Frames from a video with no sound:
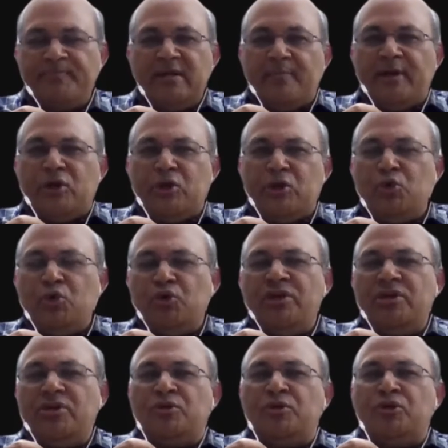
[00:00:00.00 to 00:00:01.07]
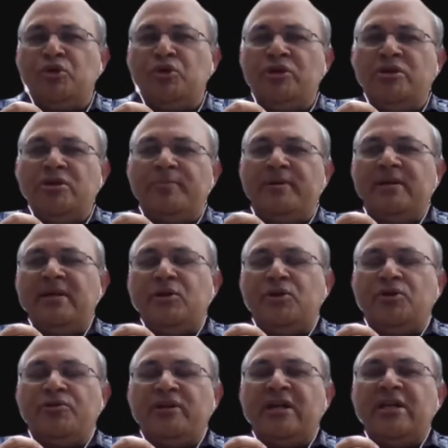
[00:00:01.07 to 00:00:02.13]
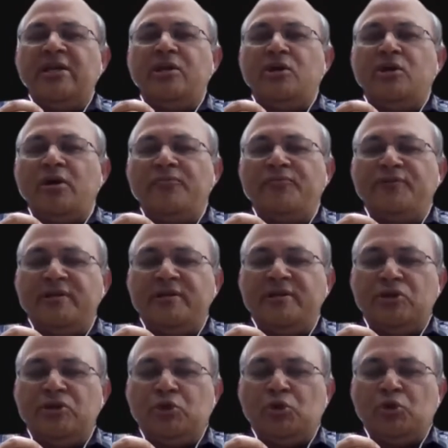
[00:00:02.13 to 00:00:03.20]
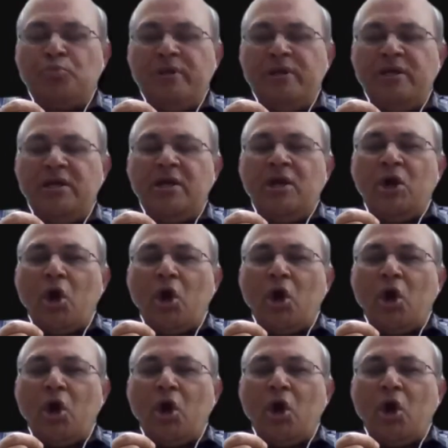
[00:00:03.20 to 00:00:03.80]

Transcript: But you need to be really confident to be